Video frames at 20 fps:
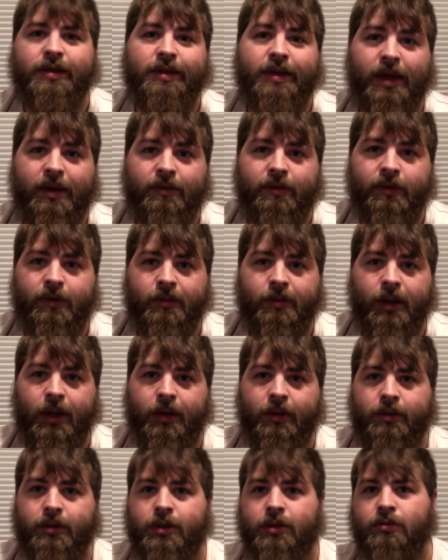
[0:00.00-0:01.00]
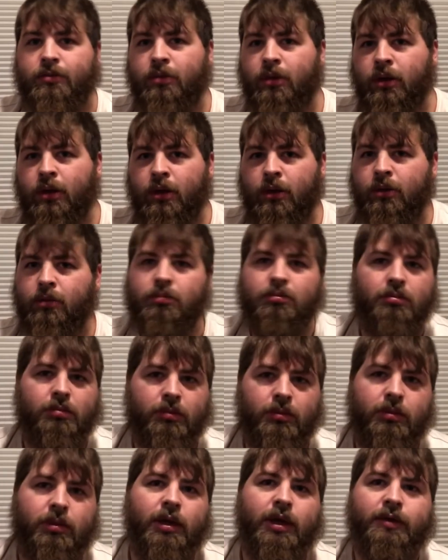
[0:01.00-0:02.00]
10 foot-pounds.
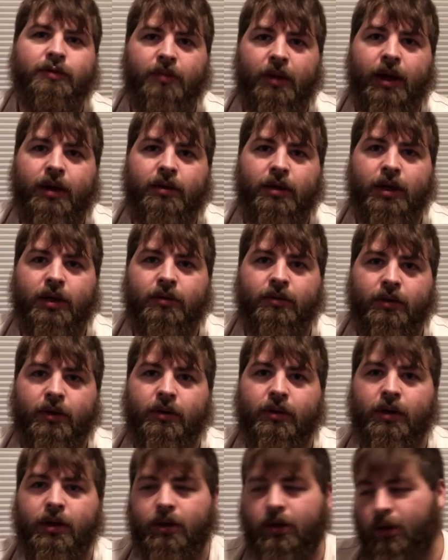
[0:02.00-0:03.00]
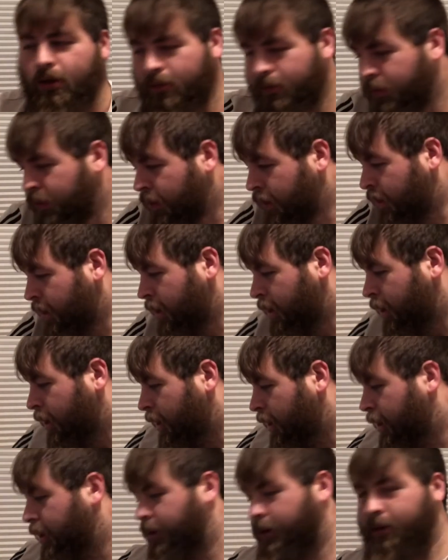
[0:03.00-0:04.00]
That's rounding it real good up.
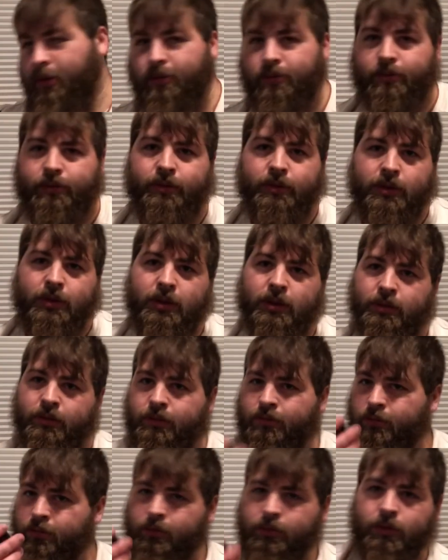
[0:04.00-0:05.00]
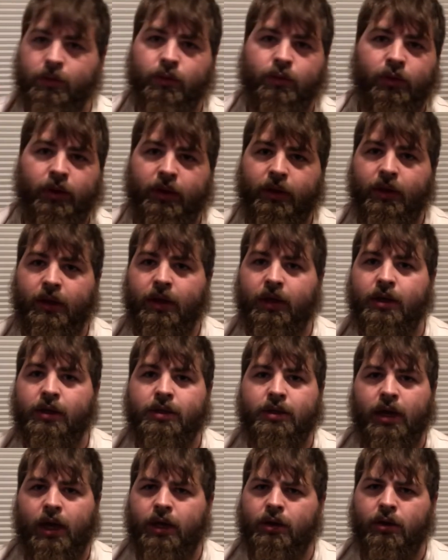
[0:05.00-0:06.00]
So with these,
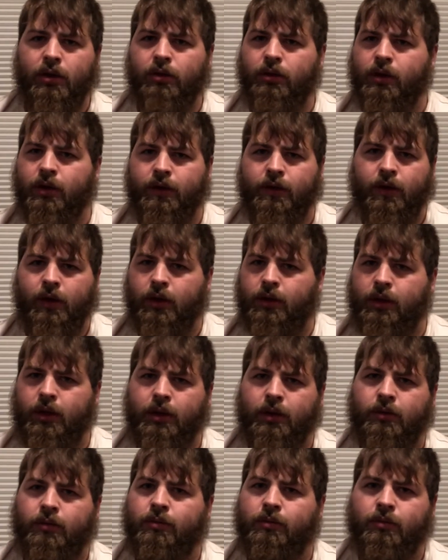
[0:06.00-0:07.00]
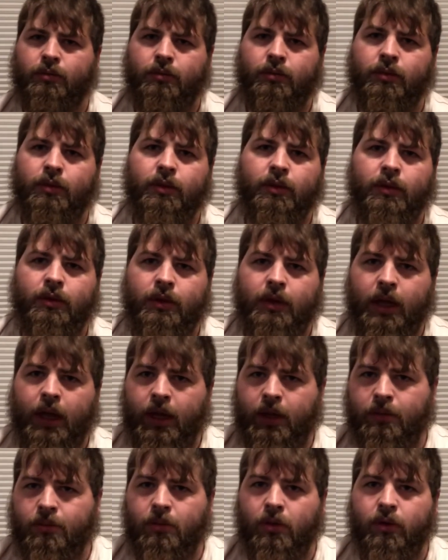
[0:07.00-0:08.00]
I know this gun could take
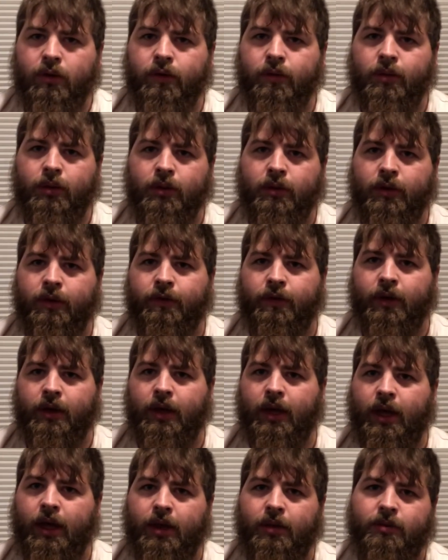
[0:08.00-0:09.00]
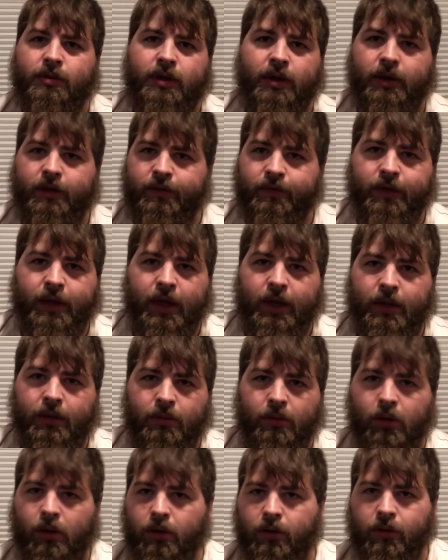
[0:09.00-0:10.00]
multiple different games. I've taken
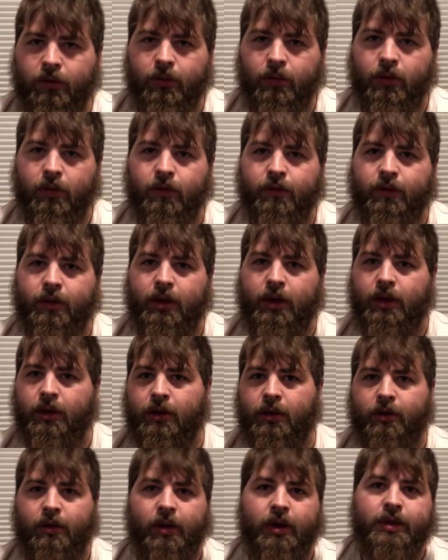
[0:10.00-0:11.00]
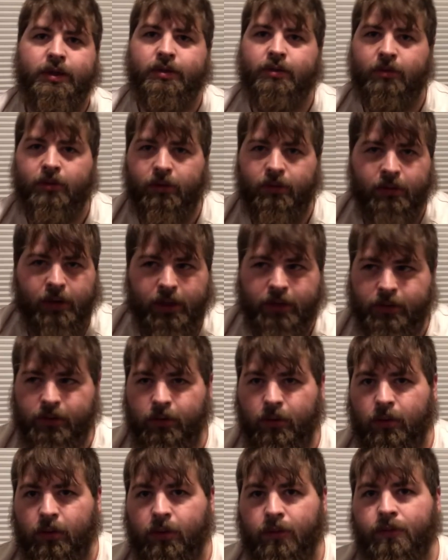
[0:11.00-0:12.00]
multiple over the year, gray squirrel, red
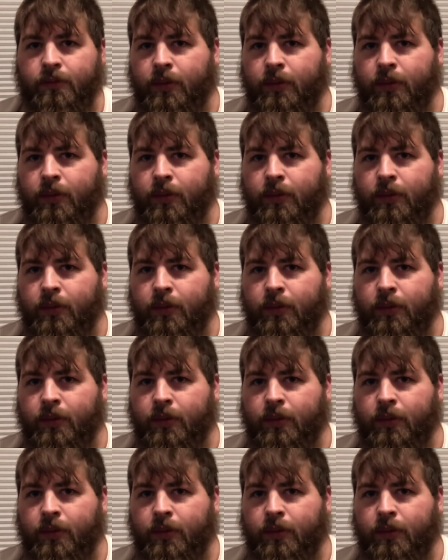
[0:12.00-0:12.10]
squirrel,